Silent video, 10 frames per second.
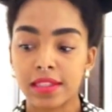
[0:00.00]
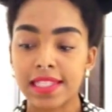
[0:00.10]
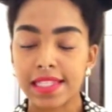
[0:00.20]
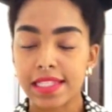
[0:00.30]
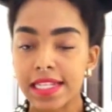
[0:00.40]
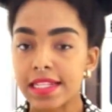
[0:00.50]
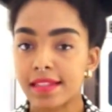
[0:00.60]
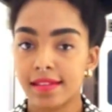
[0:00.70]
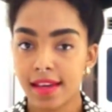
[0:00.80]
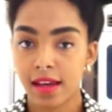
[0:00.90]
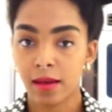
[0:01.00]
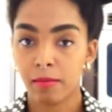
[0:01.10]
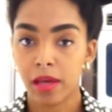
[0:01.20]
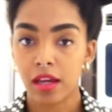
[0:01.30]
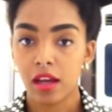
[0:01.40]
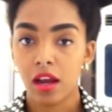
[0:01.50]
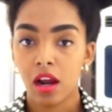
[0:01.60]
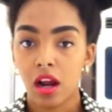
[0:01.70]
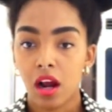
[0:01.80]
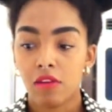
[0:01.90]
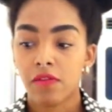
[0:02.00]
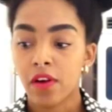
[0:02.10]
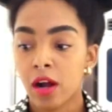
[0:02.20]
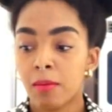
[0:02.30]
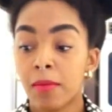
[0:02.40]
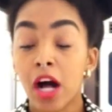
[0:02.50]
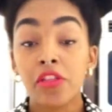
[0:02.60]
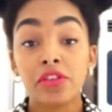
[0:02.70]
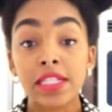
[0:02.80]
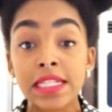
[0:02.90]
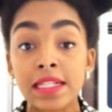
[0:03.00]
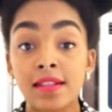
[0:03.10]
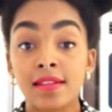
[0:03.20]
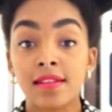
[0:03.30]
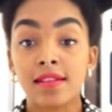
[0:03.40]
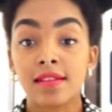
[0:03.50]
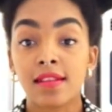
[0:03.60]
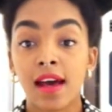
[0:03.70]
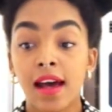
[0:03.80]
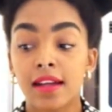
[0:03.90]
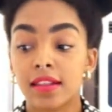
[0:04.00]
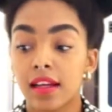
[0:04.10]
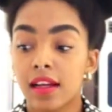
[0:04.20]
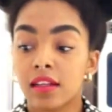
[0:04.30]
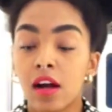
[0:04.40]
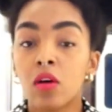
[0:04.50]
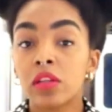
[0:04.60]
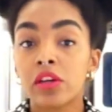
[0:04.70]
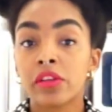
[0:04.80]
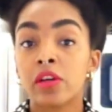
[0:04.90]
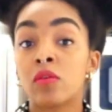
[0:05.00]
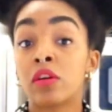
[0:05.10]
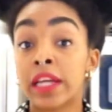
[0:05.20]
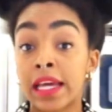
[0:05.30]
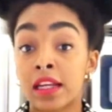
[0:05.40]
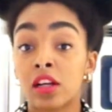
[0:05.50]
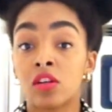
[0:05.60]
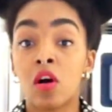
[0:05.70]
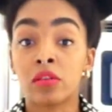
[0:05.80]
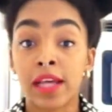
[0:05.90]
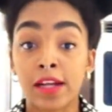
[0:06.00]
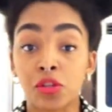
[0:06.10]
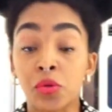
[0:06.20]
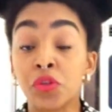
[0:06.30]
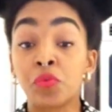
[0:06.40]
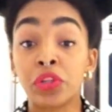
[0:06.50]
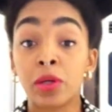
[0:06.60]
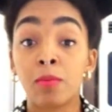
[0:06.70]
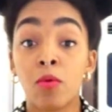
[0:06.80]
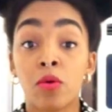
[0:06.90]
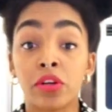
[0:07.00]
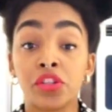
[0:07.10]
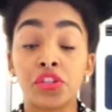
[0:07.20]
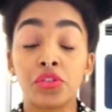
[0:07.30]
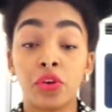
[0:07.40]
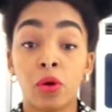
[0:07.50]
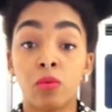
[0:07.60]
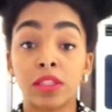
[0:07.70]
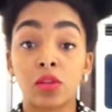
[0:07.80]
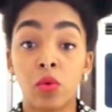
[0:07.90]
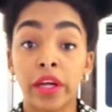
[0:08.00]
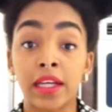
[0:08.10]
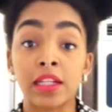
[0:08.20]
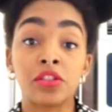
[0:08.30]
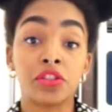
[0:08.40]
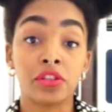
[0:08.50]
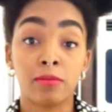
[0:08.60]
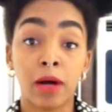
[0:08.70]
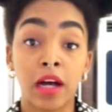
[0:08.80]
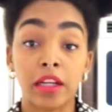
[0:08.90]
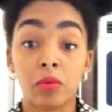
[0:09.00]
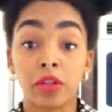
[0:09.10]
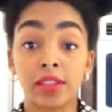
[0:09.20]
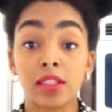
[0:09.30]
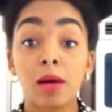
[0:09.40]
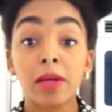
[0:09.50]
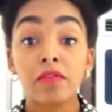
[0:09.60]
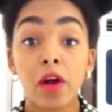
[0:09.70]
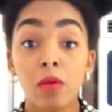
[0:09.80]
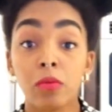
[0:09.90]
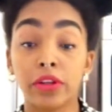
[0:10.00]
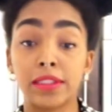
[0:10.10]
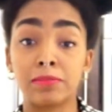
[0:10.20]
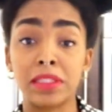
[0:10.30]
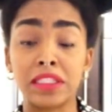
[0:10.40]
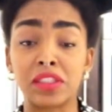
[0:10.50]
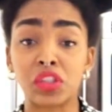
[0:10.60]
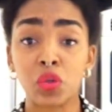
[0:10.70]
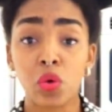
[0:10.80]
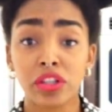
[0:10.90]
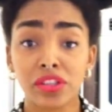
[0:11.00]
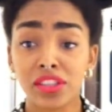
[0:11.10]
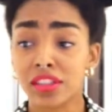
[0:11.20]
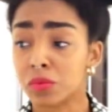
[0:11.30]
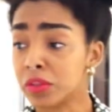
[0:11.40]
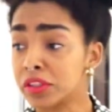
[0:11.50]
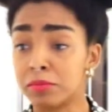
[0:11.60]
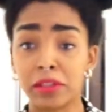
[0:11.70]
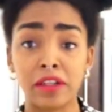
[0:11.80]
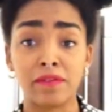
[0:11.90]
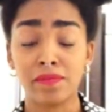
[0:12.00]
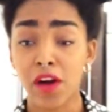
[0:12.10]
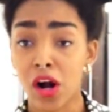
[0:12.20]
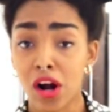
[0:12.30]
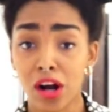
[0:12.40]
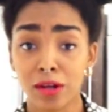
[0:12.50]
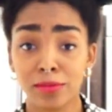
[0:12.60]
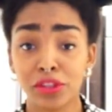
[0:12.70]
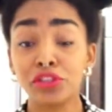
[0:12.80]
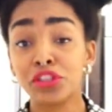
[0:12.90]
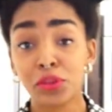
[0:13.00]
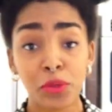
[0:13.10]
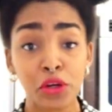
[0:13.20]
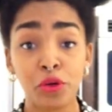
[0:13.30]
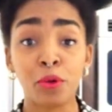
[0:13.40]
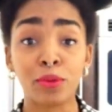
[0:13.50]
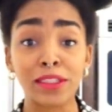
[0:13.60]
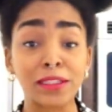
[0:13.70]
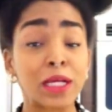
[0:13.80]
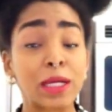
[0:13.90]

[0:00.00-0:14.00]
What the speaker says: distincts them from other teas is that not only are they organic and all natural, it's really important to know what's going into your body, where it's coming from, where it's being sourced, where it's being farmed. You just want to know what's